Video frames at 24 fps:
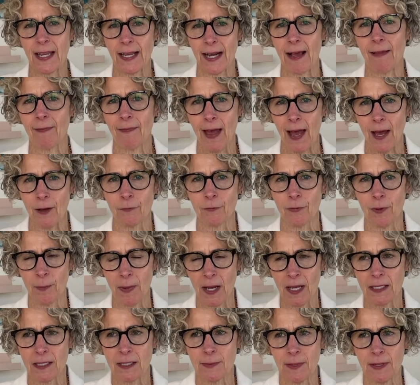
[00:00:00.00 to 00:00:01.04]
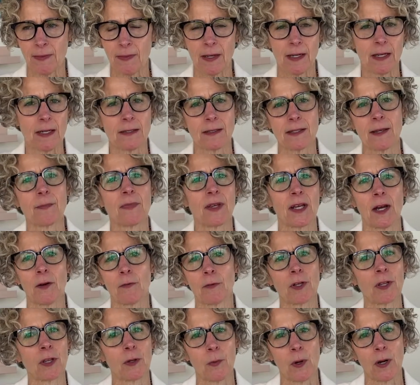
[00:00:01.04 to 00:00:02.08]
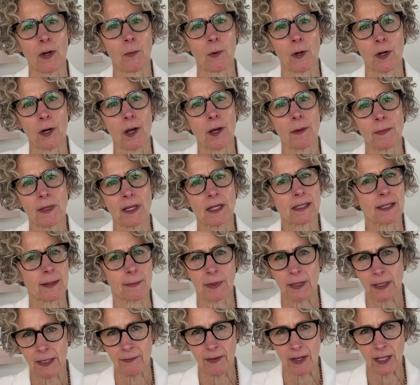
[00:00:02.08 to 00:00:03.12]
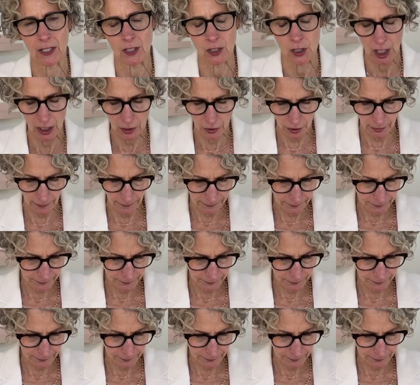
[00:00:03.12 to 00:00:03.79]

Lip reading: it out loud reminds me that it is something I really want to work on, because I believe I can change it.